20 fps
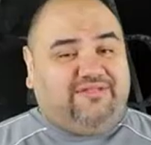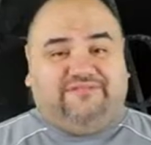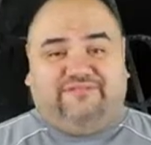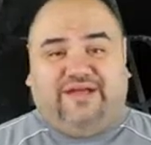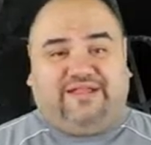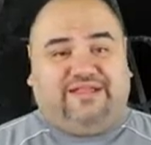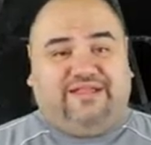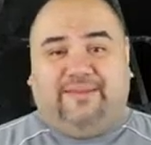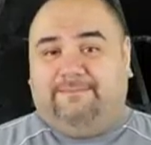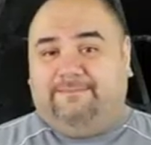the
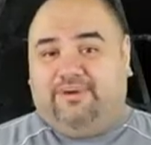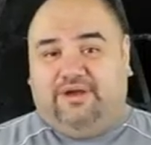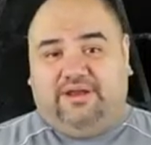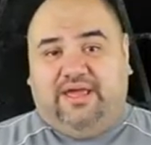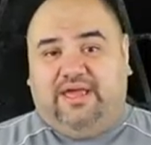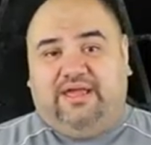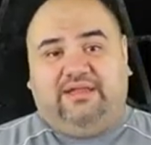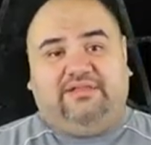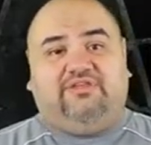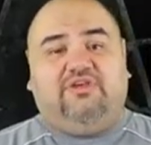fact that they butt
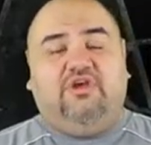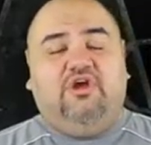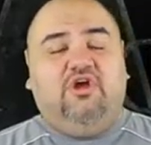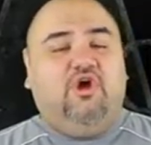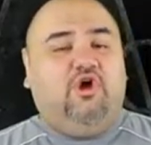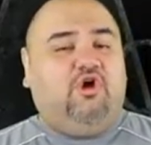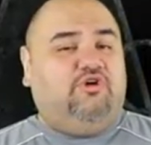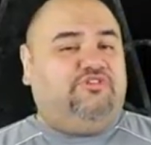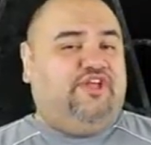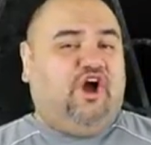heads
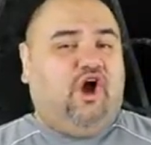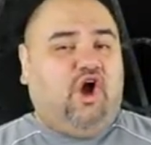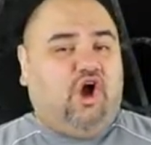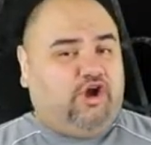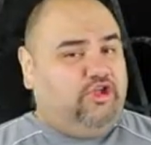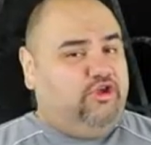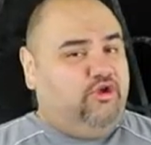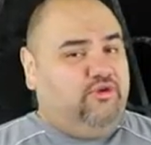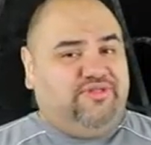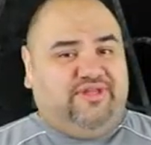or they
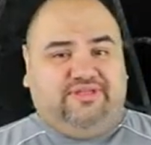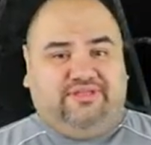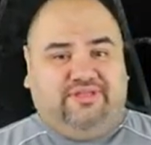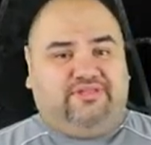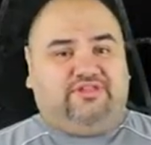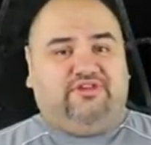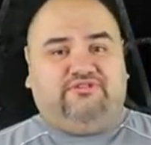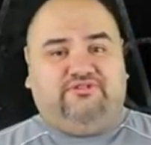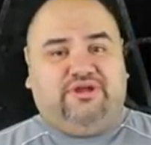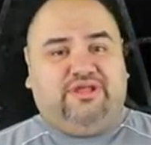argue or they
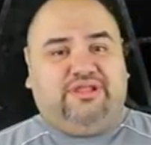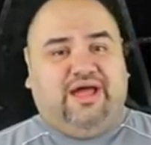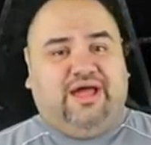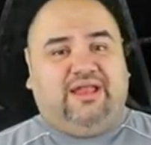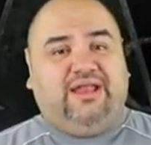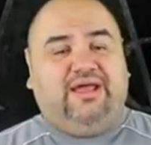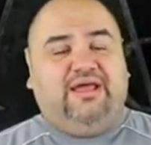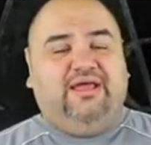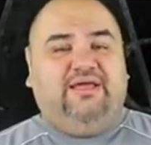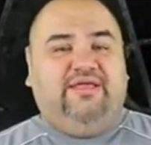disagree a
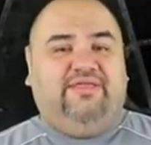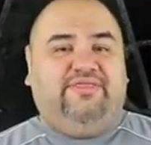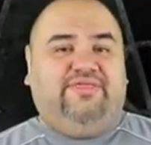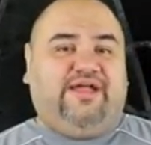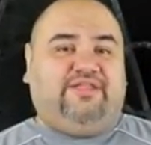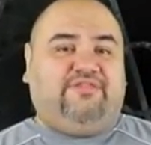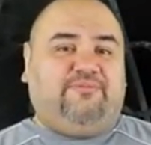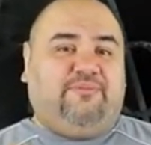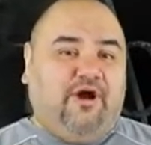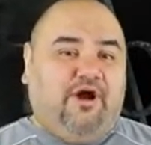lot,
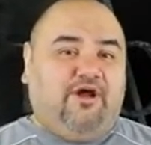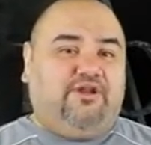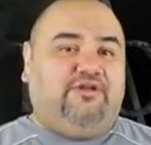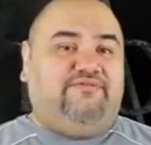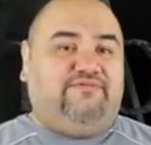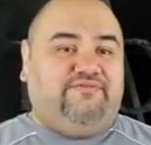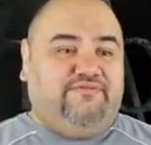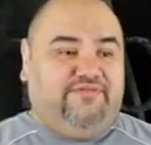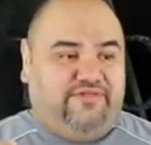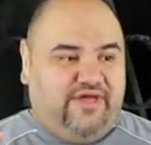that's part
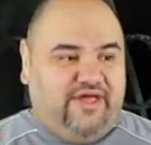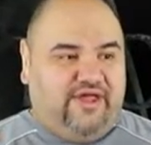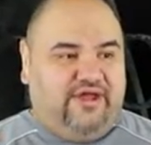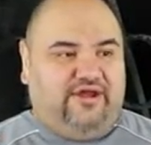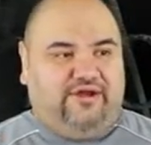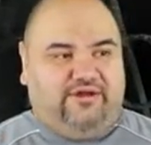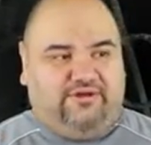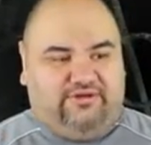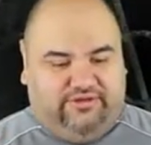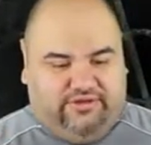of
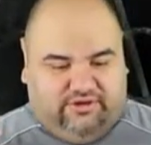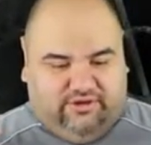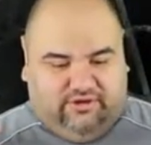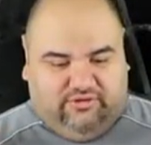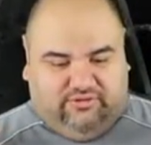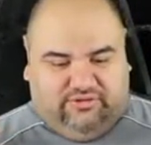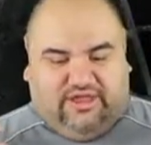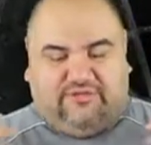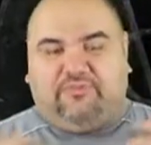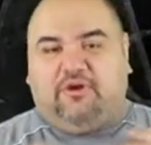their,
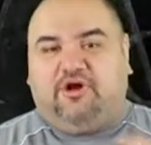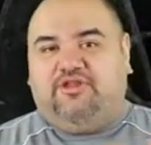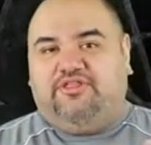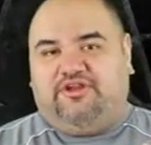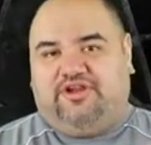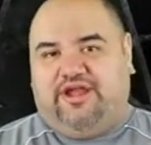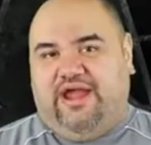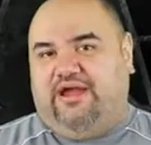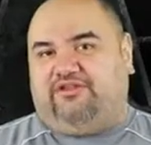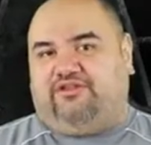that's part of
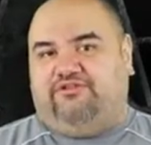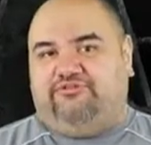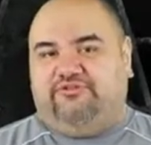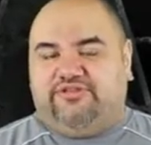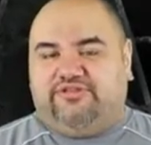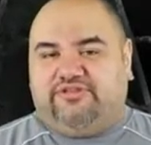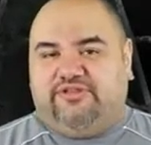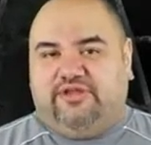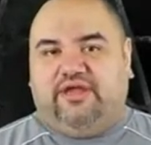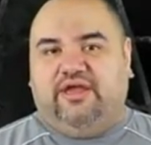their
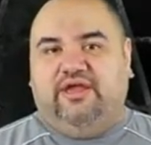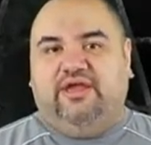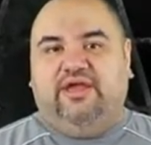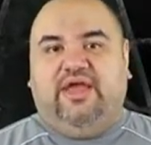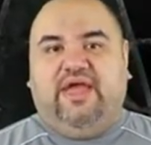characteristic.